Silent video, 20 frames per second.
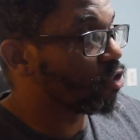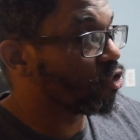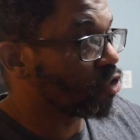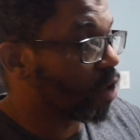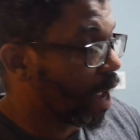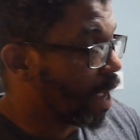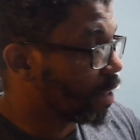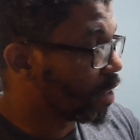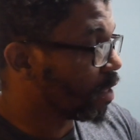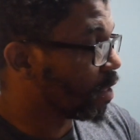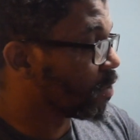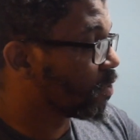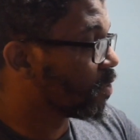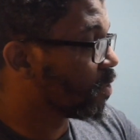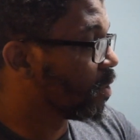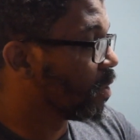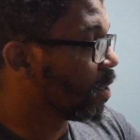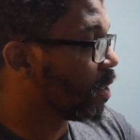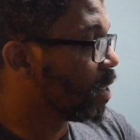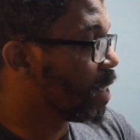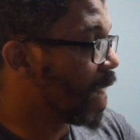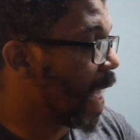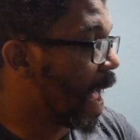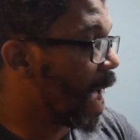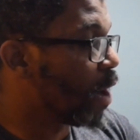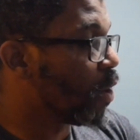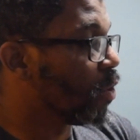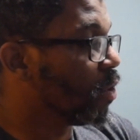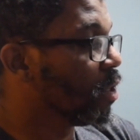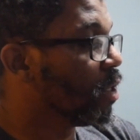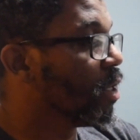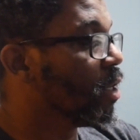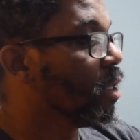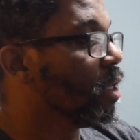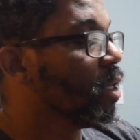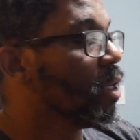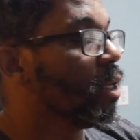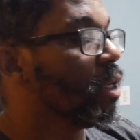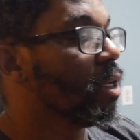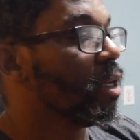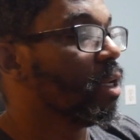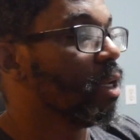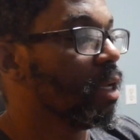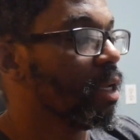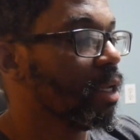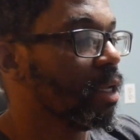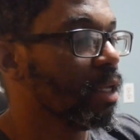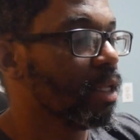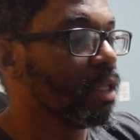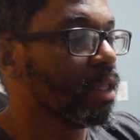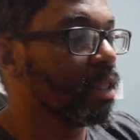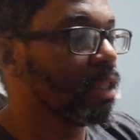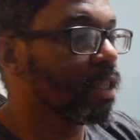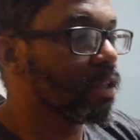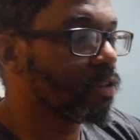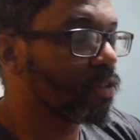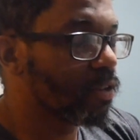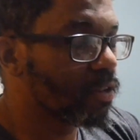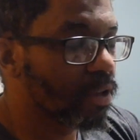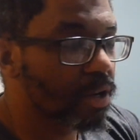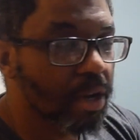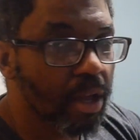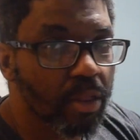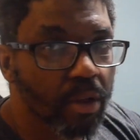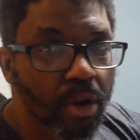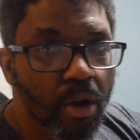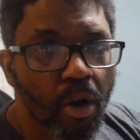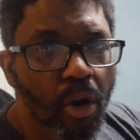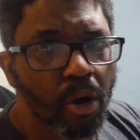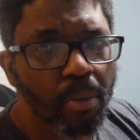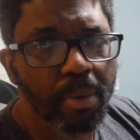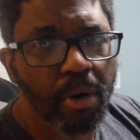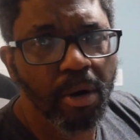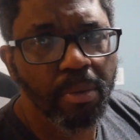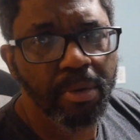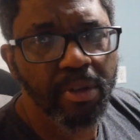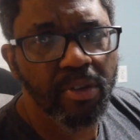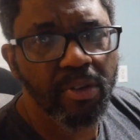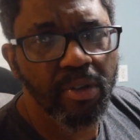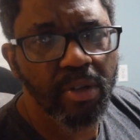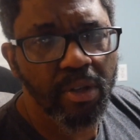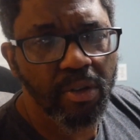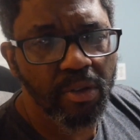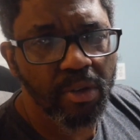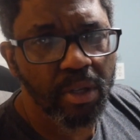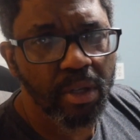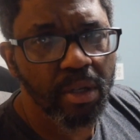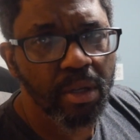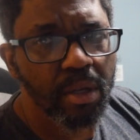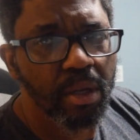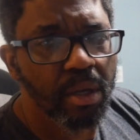try this. Now, this is another all-purpose seasoning,